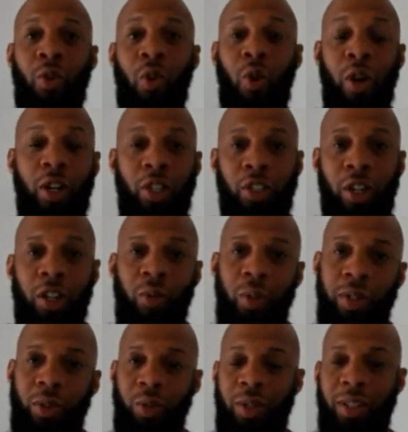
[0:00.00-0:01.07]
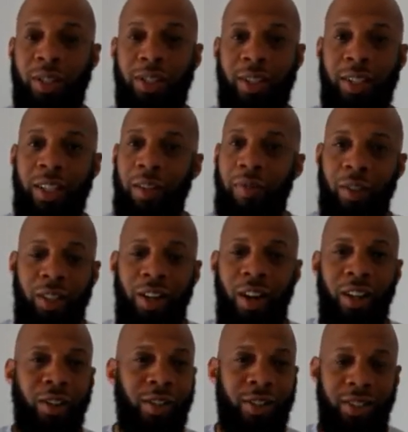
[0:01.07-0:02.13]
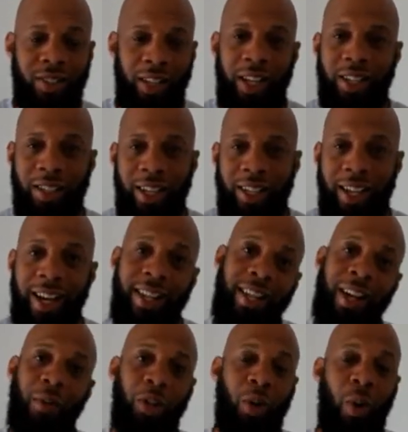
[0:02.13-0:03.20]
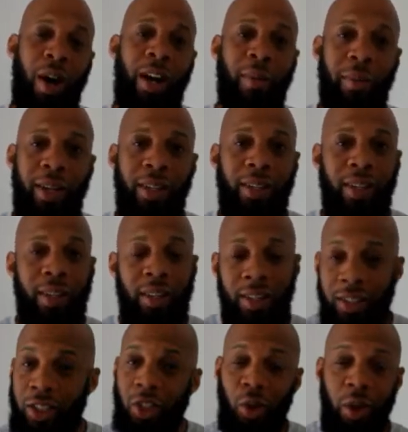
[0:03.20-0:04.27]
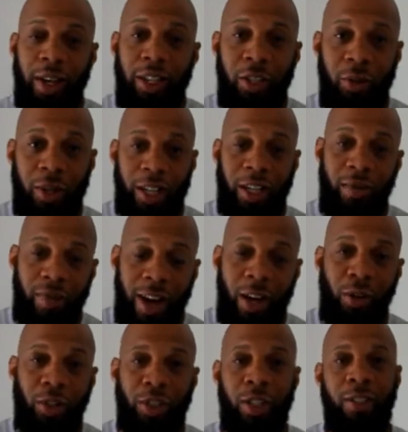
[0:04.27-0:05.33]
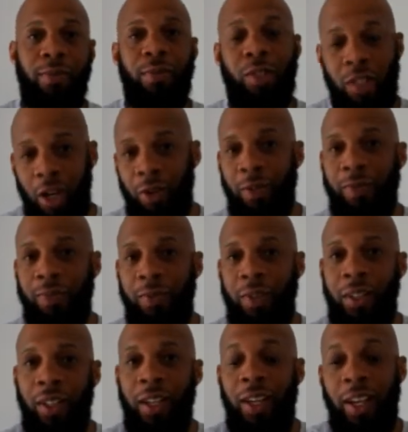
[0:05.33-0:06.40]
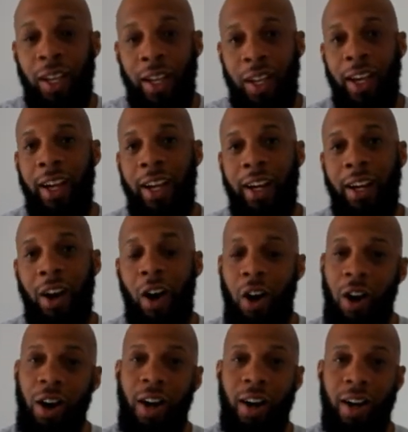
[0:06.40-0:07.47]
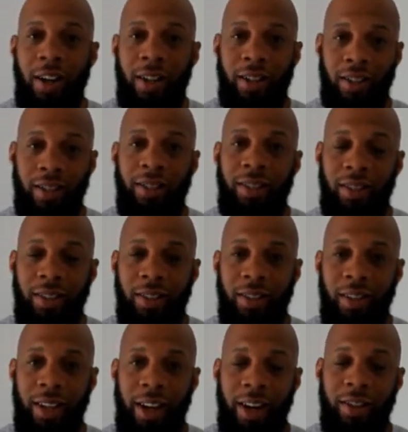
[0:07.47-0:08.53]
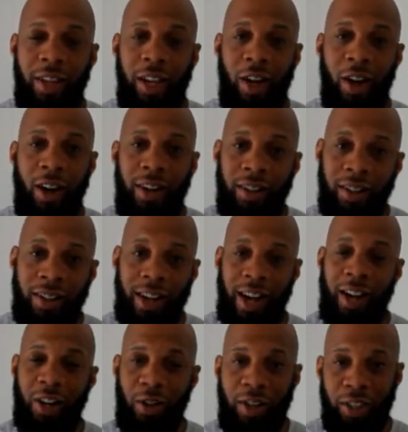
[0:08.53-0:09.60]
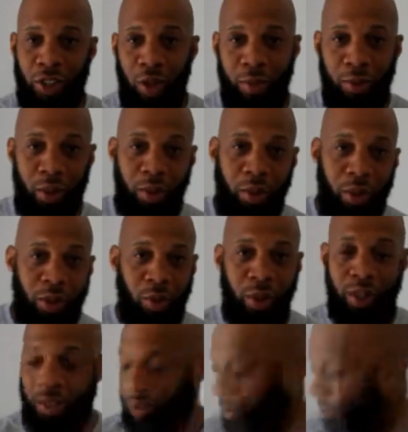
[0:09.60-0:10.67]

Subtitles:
order shirt, which was a different color and things like that, that required me to go ahead and do like a vinyl shirt. So here they are. I'll go ahead and show them to you real quick.